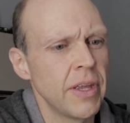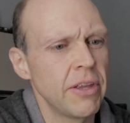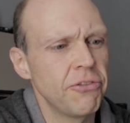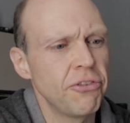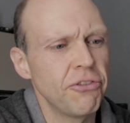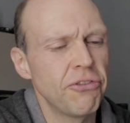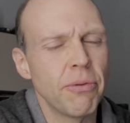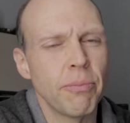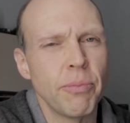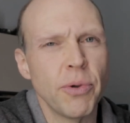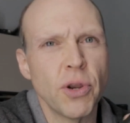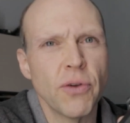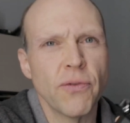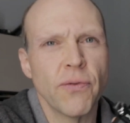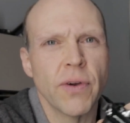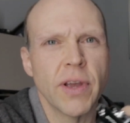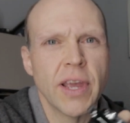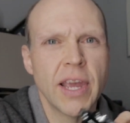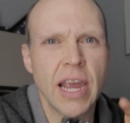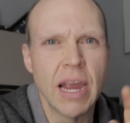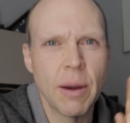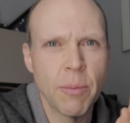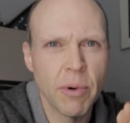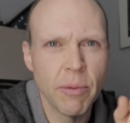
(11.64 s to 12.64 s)
It's just a
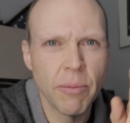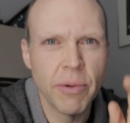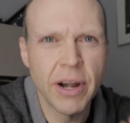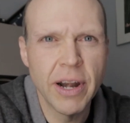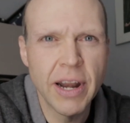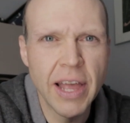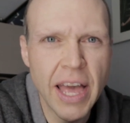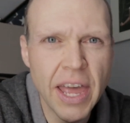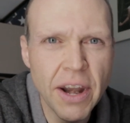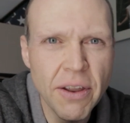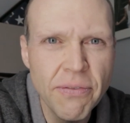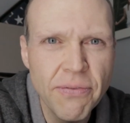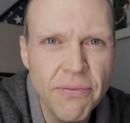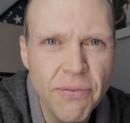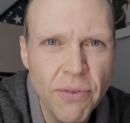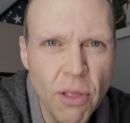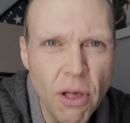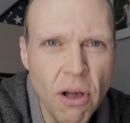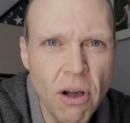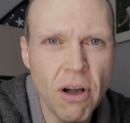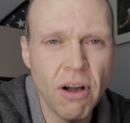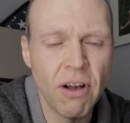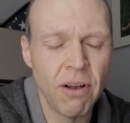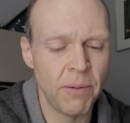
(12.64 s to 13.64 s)
beautiful camera, but it had a
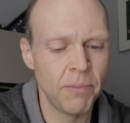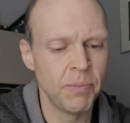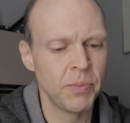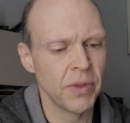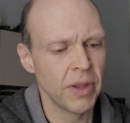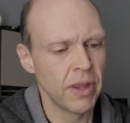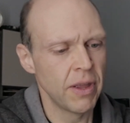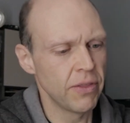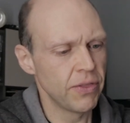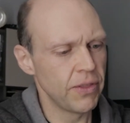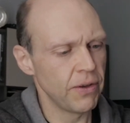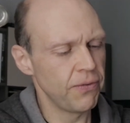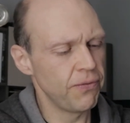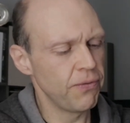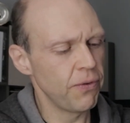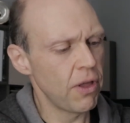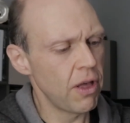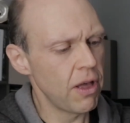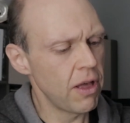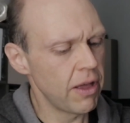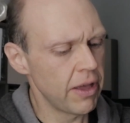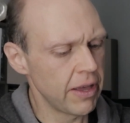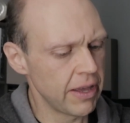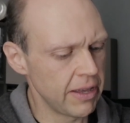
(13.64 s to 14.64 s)
flaw. The
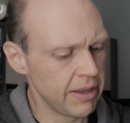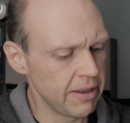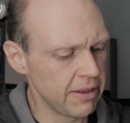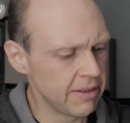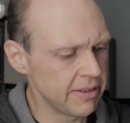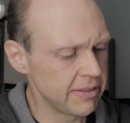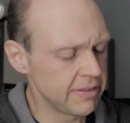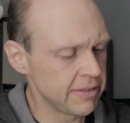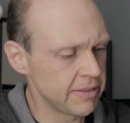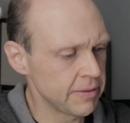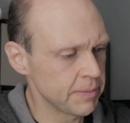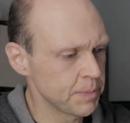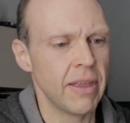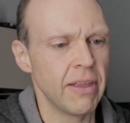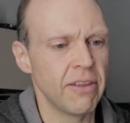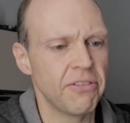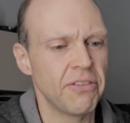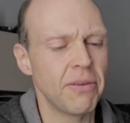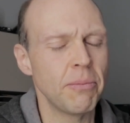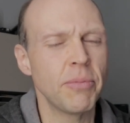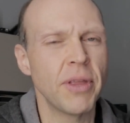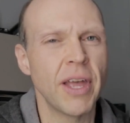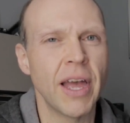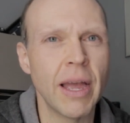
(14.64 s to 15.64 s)
flaw is
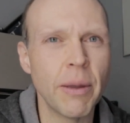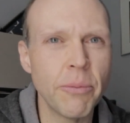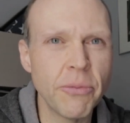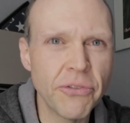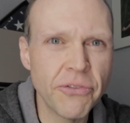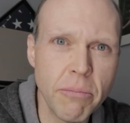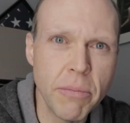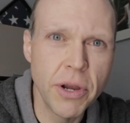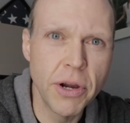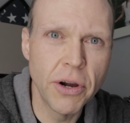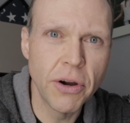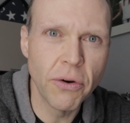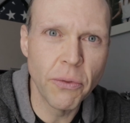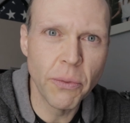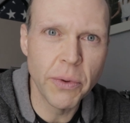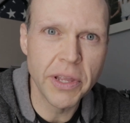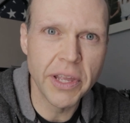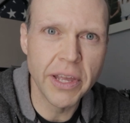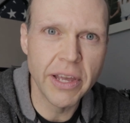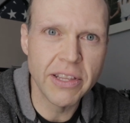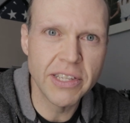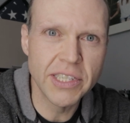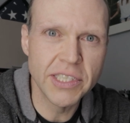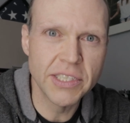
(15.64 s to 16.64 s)
sometimes a mirror
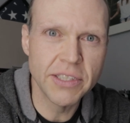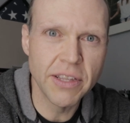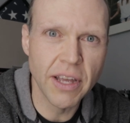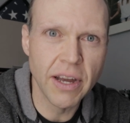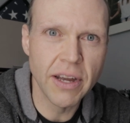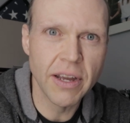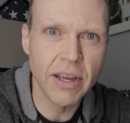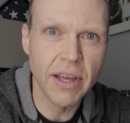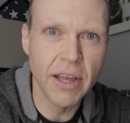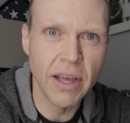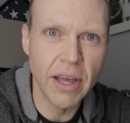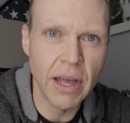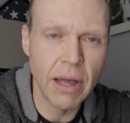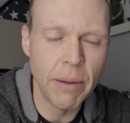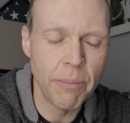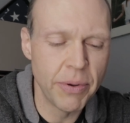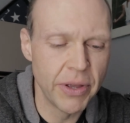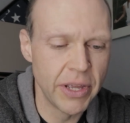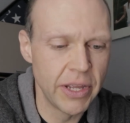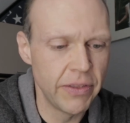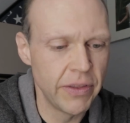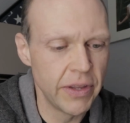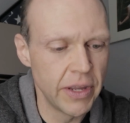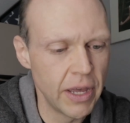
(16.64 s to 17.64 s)
would get stuck
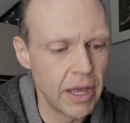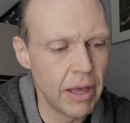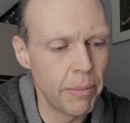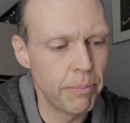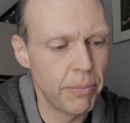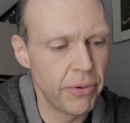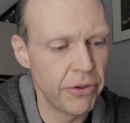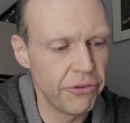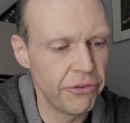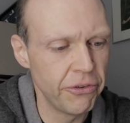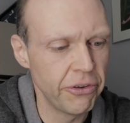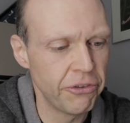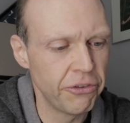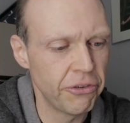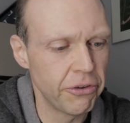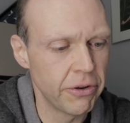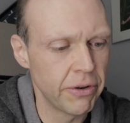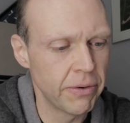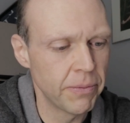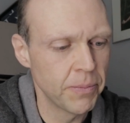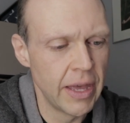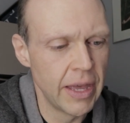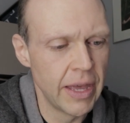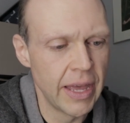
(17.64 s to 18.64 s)
up in the up
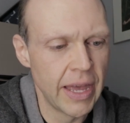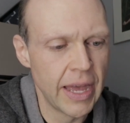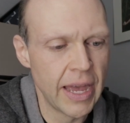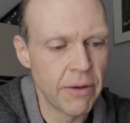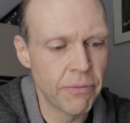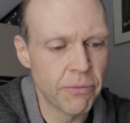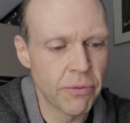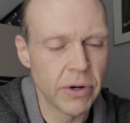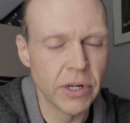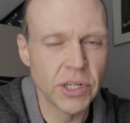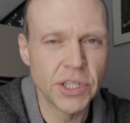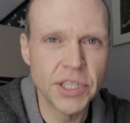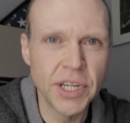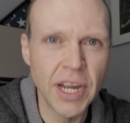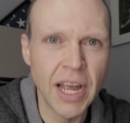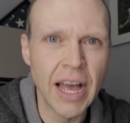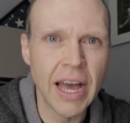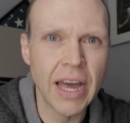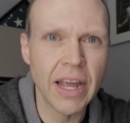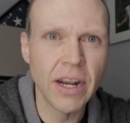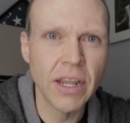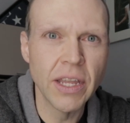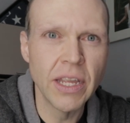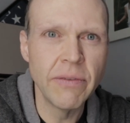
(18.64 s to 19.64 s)
position and after a
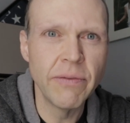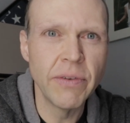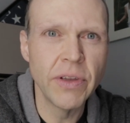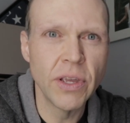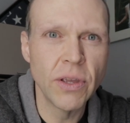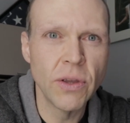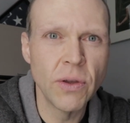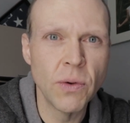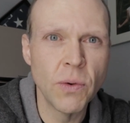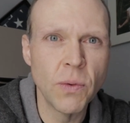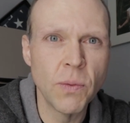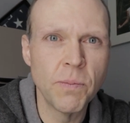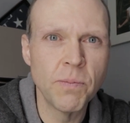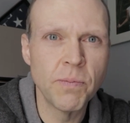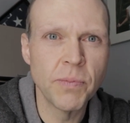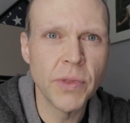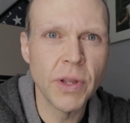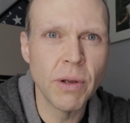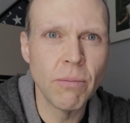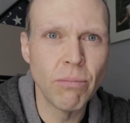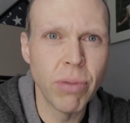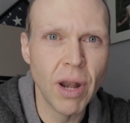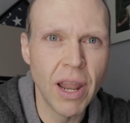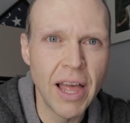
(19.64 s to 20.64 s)
shot, leaving you
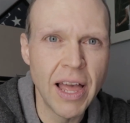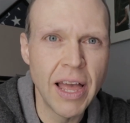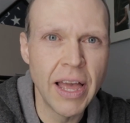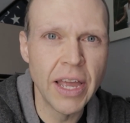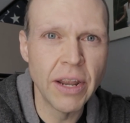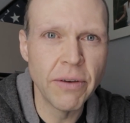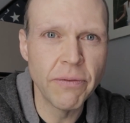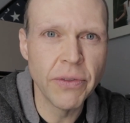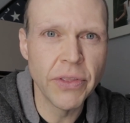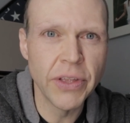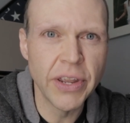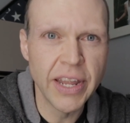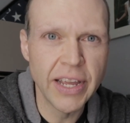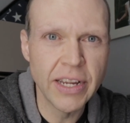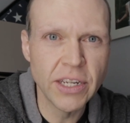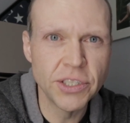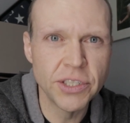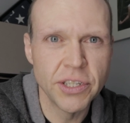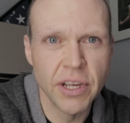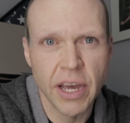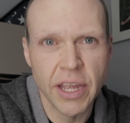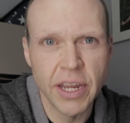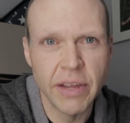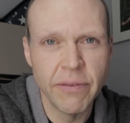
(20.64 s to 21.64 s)
blind for the next
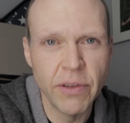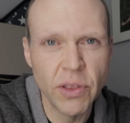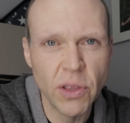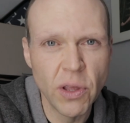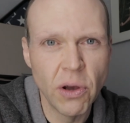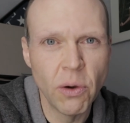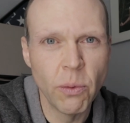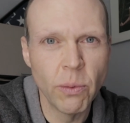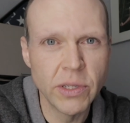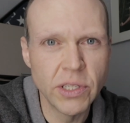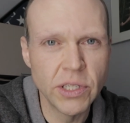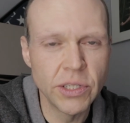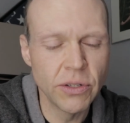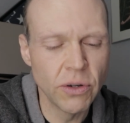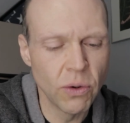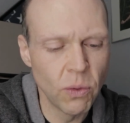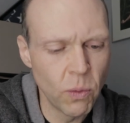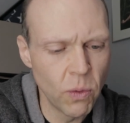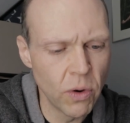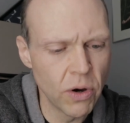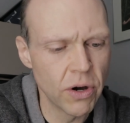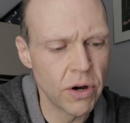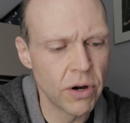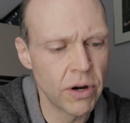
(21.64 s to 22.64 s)
shot. Even though it would
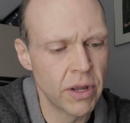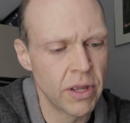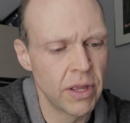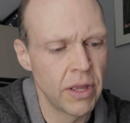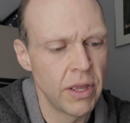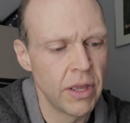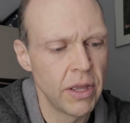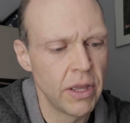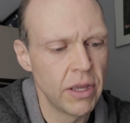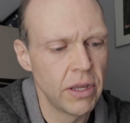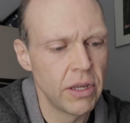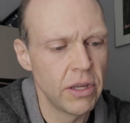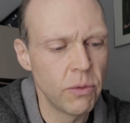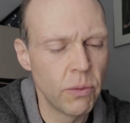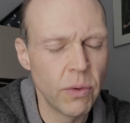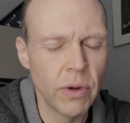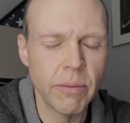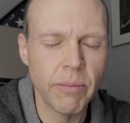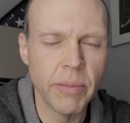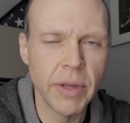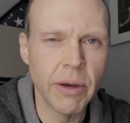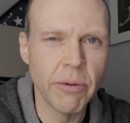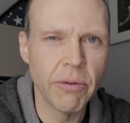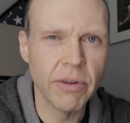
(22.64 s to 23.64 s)
still work, you
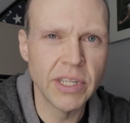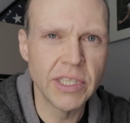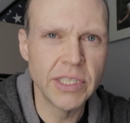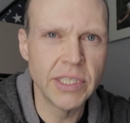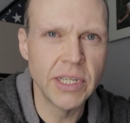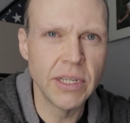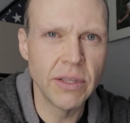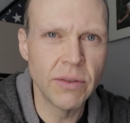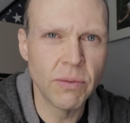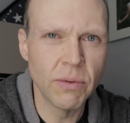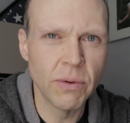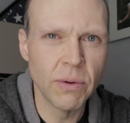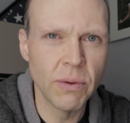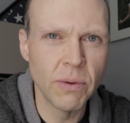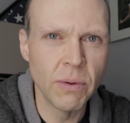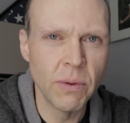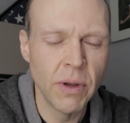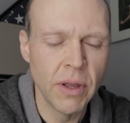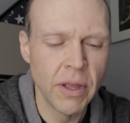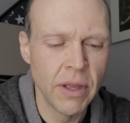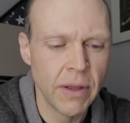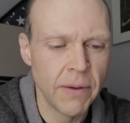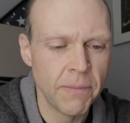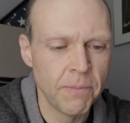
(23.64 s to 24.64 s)
wouldn't be able to see
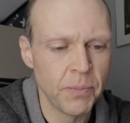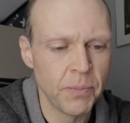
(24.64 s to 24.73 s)
through